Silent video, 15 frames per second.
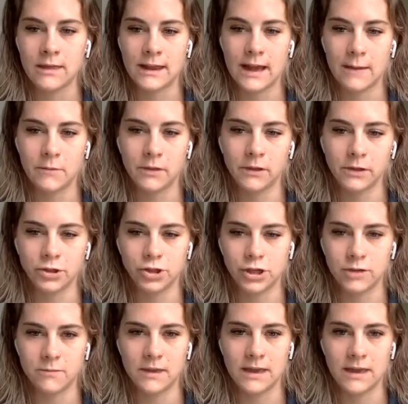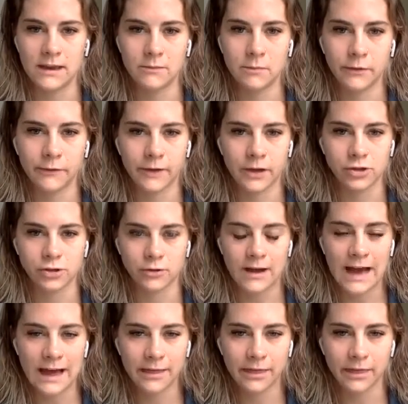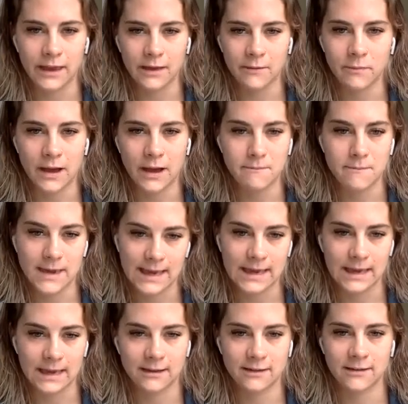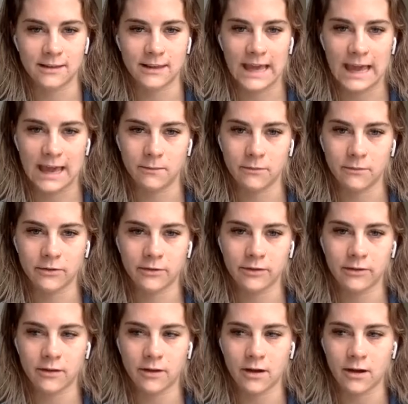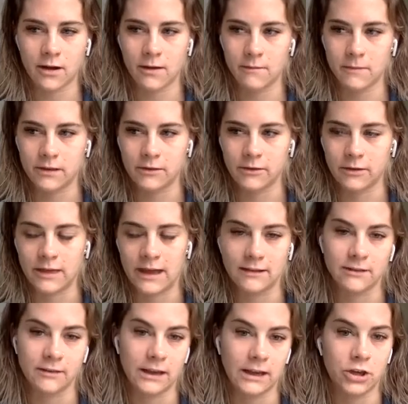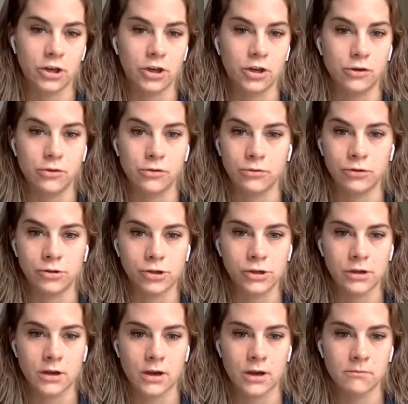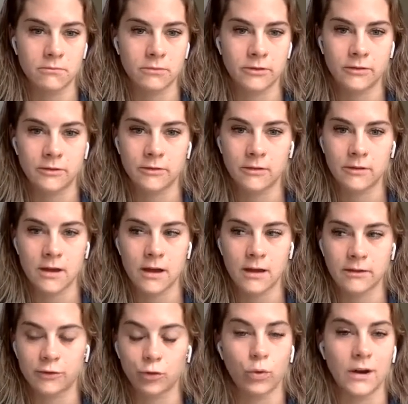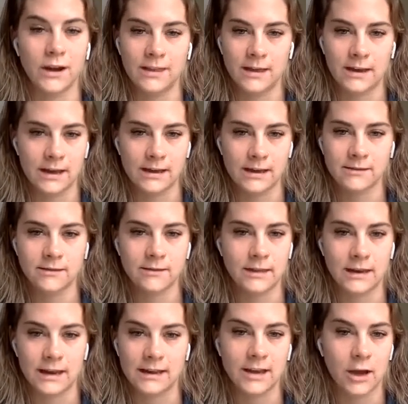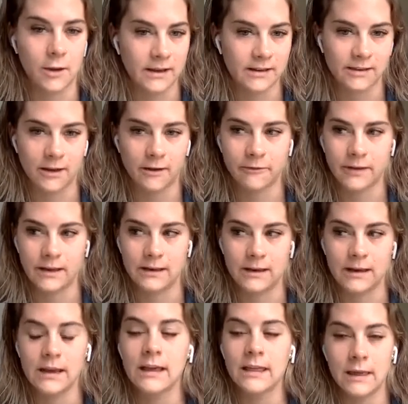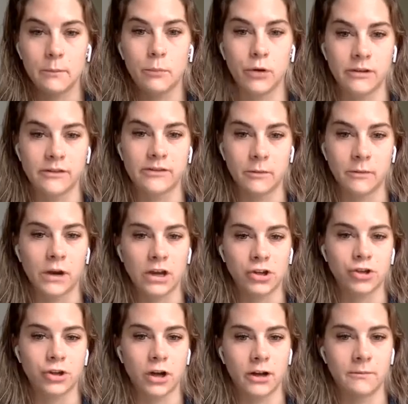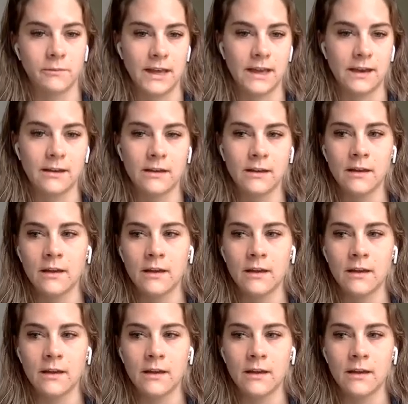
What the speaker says: that I'm a legitimate professional athlete by making it to the games. And so that's like a huge story that I tell myself, and that puts the pressure on me.